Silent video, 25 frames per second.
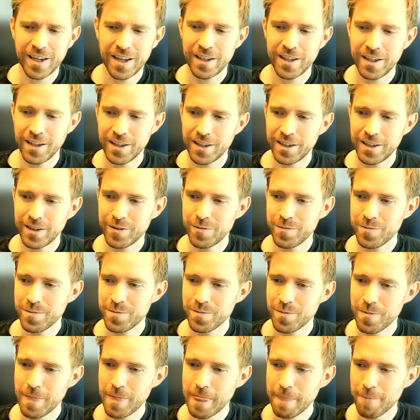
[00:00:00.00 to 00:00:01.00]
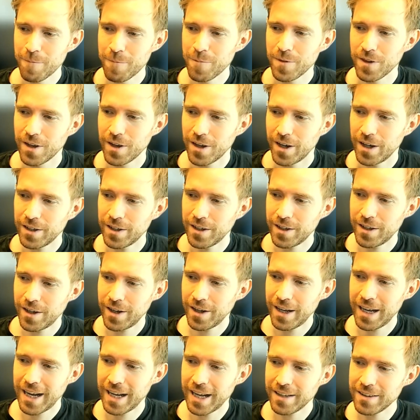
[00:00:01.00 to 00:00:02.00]
I
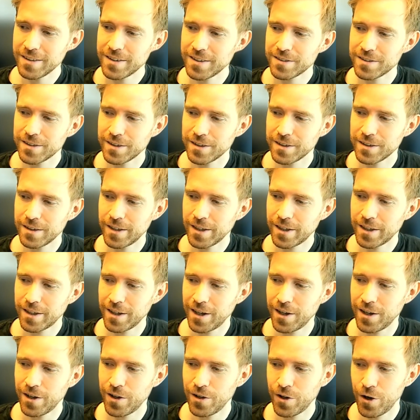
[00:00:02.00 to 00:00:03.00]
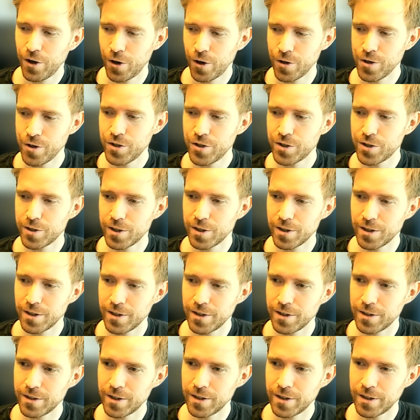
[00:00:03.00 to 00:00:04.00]
had like a hunch
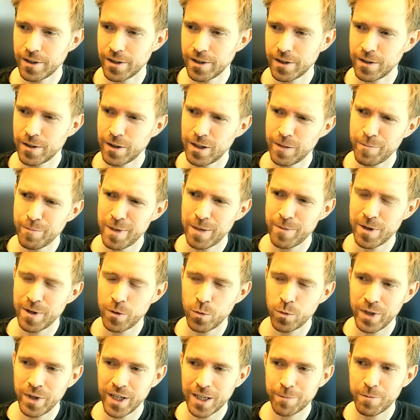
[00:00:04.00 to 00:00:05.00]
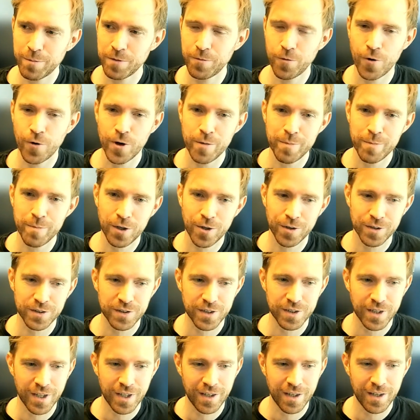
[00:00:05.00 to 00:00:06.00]
maybe a week before,
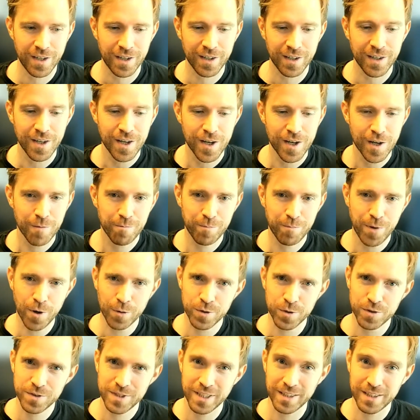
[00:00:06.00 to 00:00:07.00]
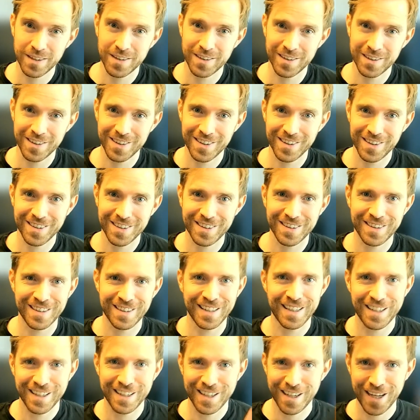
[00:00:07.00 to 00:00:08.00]
because I posted
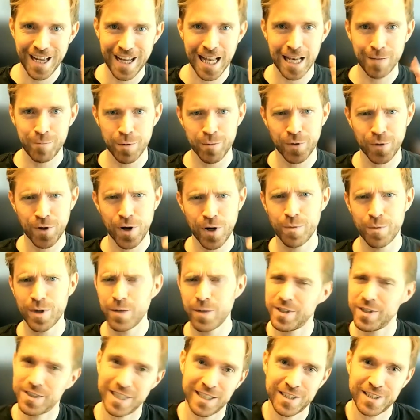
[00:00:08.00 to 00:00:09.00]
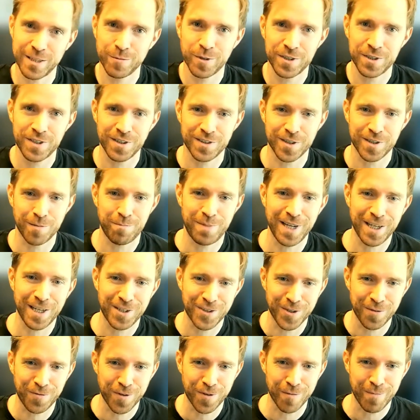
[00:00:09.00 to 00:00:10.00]
the album cover, which actually was just a
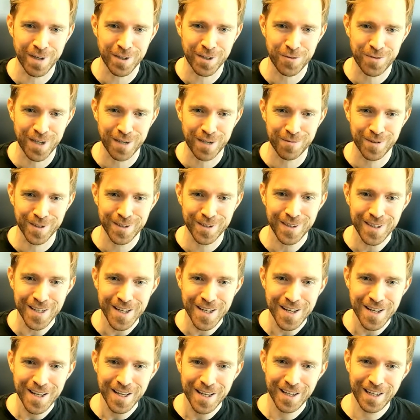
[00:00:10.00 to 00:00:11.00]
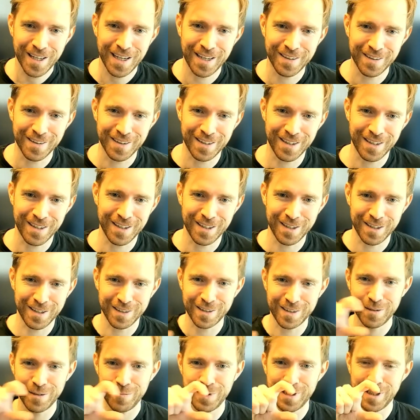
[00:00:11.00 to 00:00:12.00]
picture from my travel, and
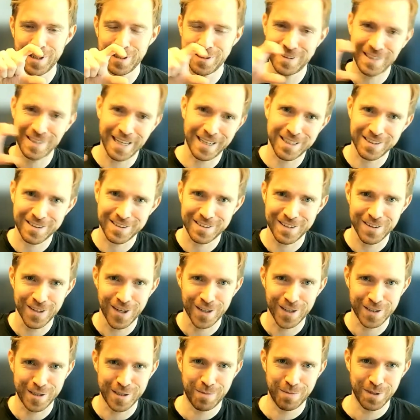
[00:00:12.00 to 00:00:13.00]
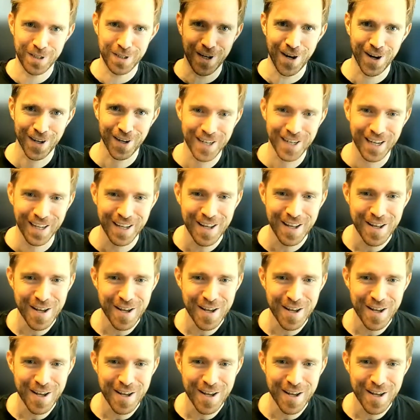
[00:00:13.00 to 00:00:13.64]
with the text nasi padang.